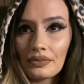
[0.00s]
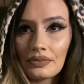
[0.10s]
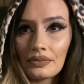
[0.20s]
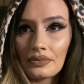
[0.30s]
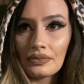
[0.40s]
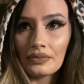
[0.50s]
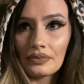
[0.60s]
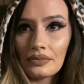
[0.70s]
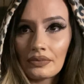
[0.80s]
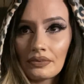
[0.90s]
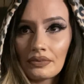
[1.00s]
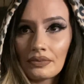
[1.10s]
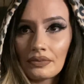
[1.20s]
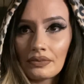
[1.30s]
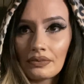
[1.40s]

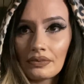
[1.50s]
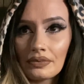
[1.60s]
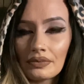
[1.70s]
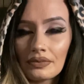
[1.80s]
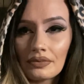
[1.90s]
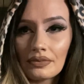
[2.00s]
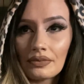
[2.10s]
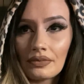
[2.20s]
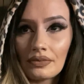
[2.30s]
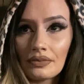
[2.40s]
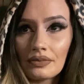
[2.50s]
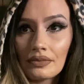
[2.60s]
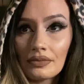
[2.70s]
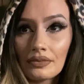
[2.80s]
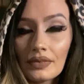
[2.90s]
No words are spoken by the person on screen.